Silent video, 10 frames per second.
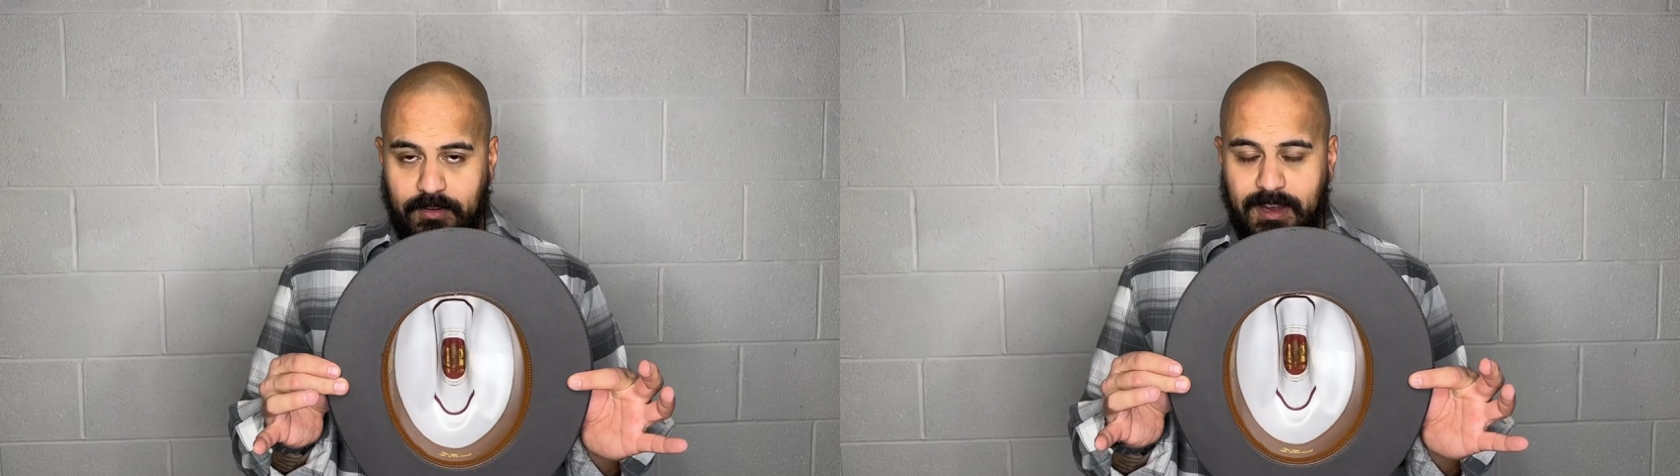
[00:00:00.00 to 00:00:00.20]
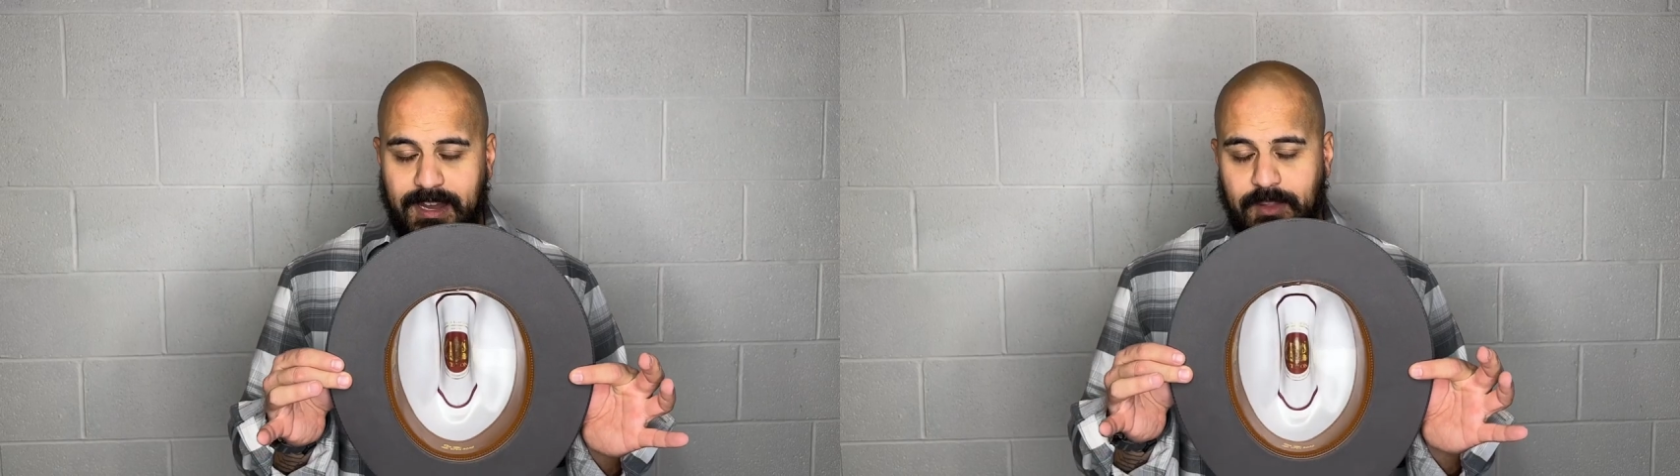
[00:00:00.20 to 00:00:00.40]

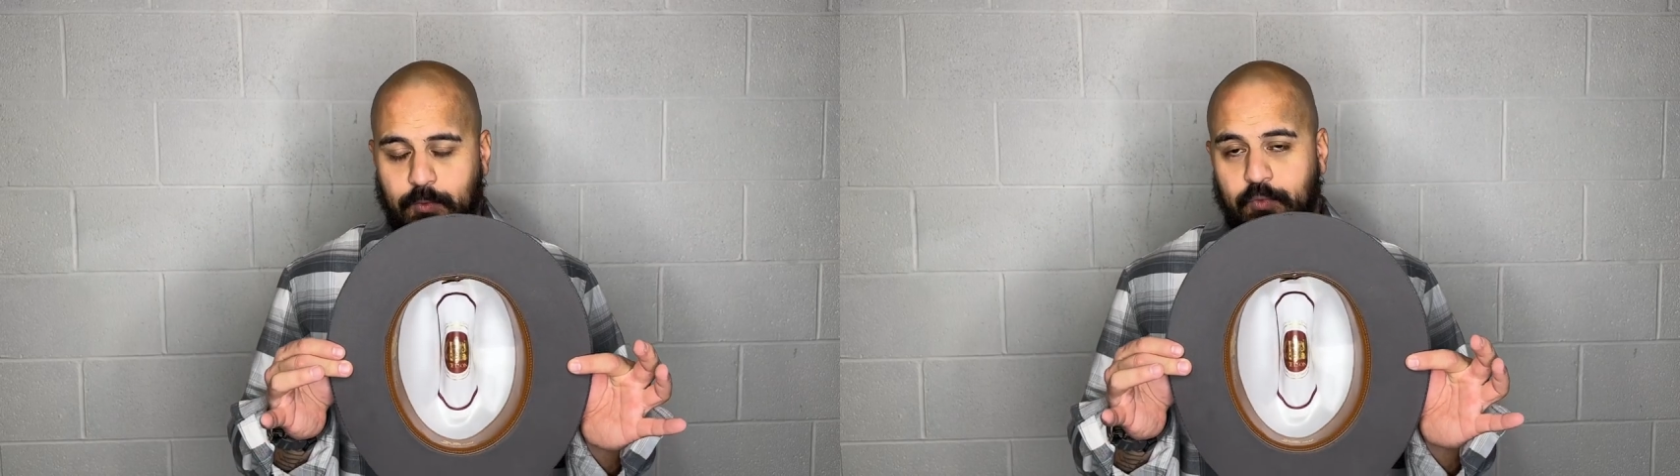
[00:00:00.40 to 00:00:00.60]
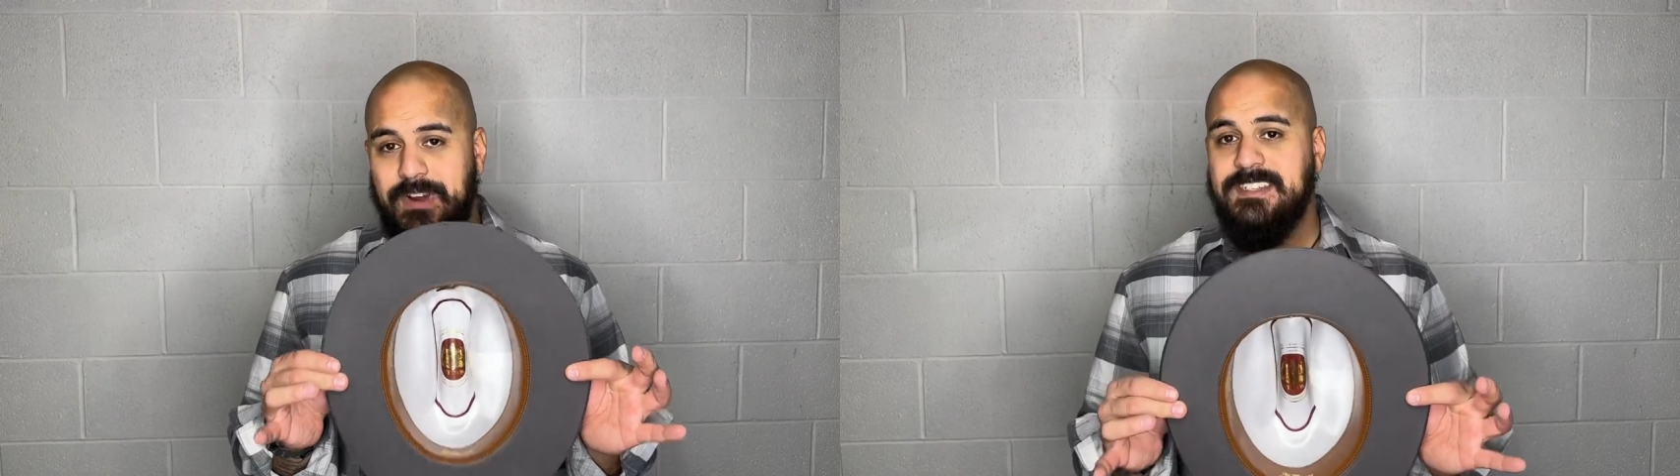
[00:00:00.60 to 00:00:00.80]
and the
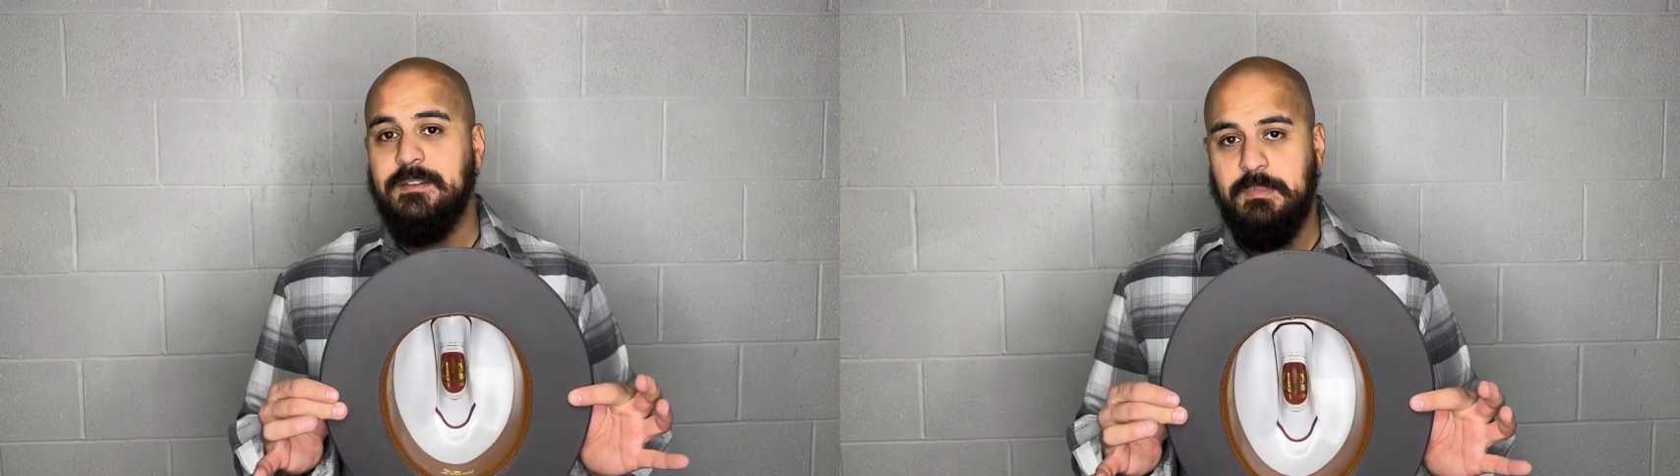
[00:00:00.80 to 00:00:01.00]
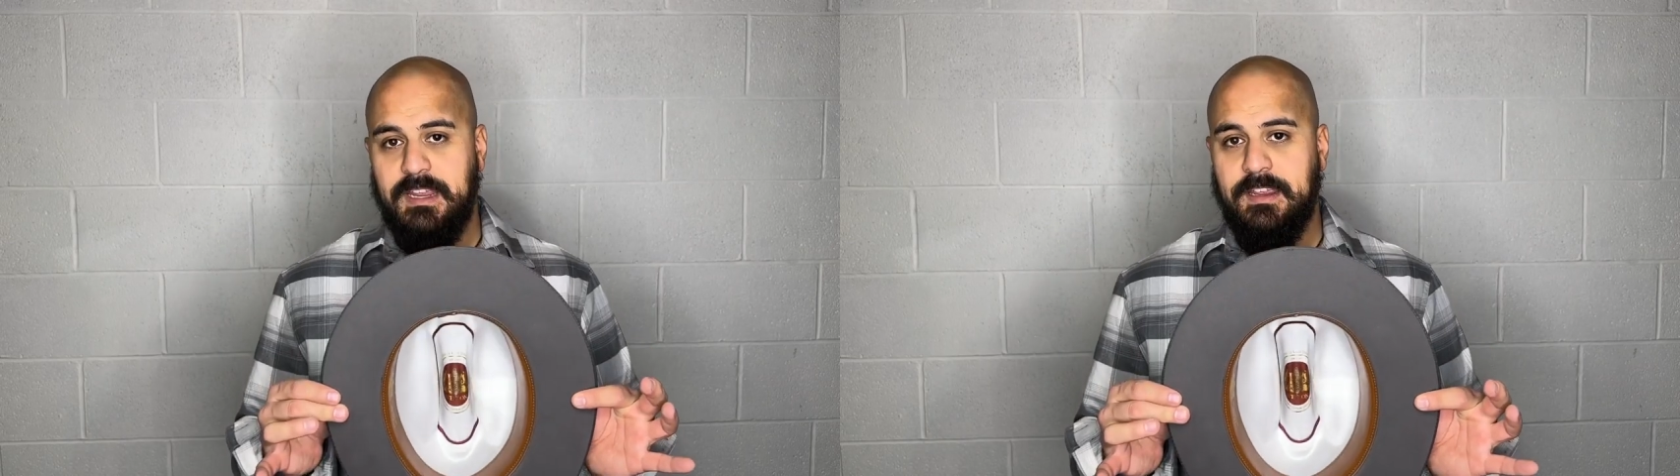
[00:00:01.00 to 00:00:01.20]
reason
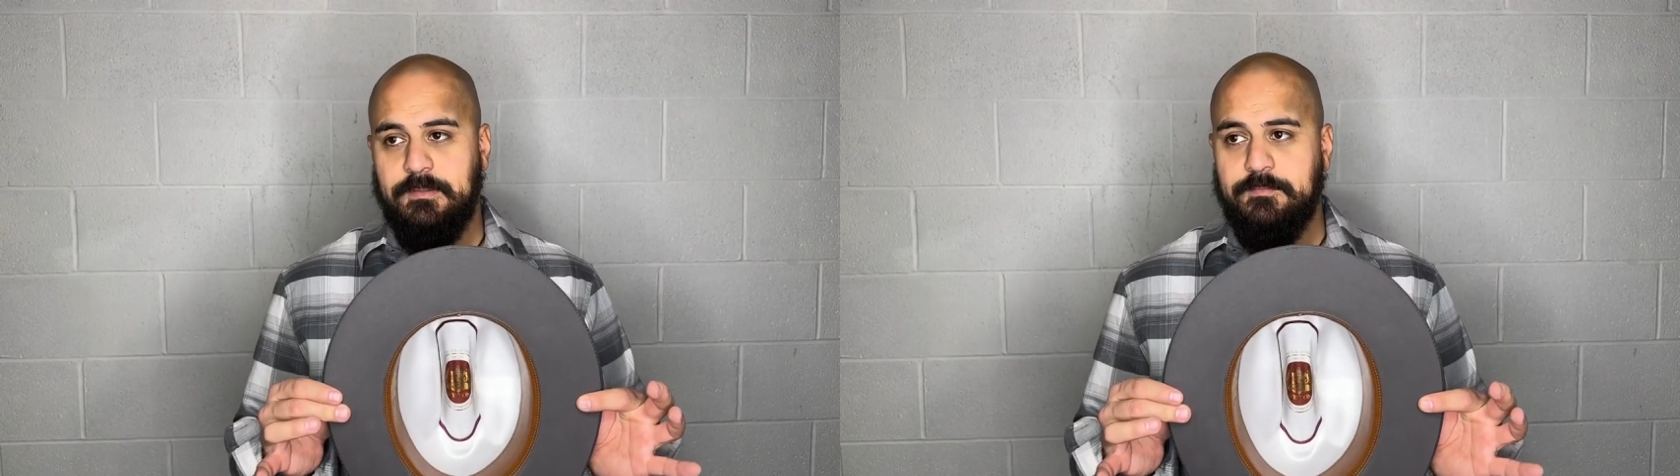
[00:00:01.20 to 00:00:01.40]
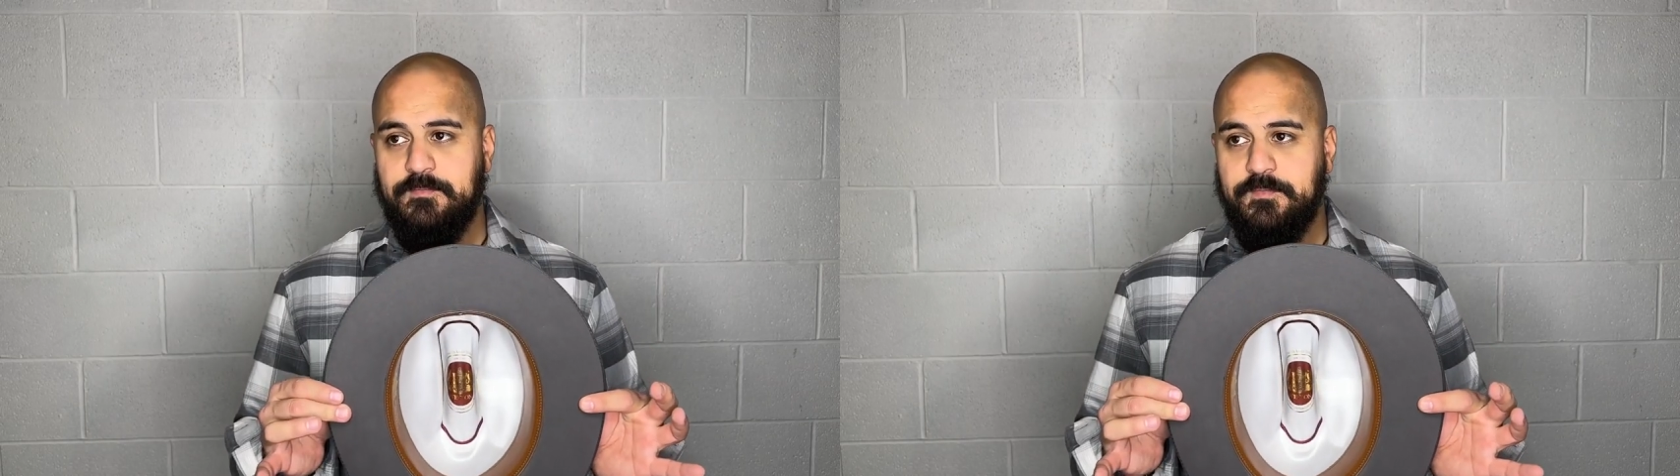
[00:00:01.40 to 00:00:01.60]
being,